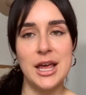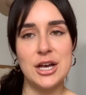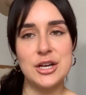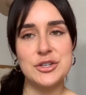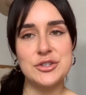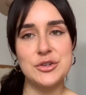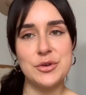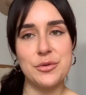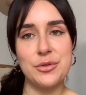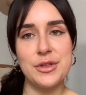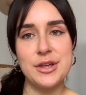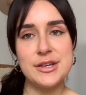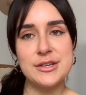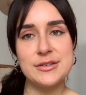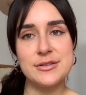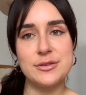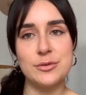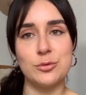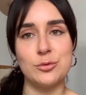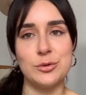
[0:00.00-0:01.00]
So
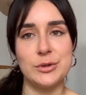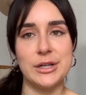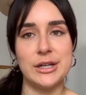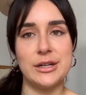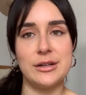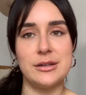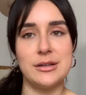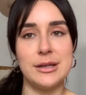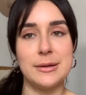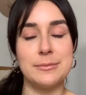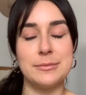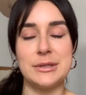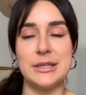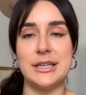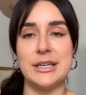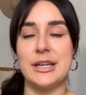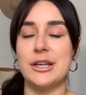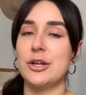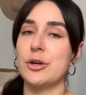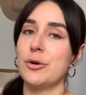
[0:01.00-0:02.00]
this will
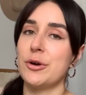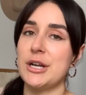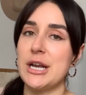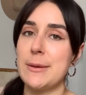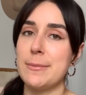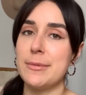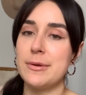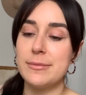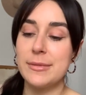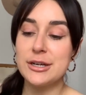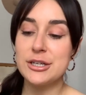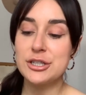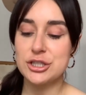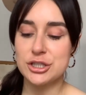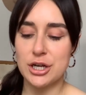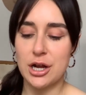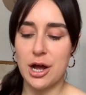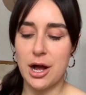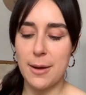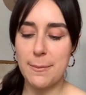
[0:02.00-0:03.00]
be going up in my
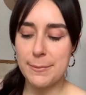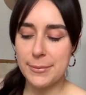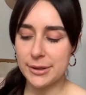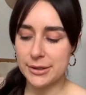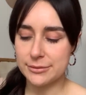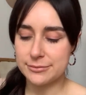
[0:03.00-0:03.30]
shop.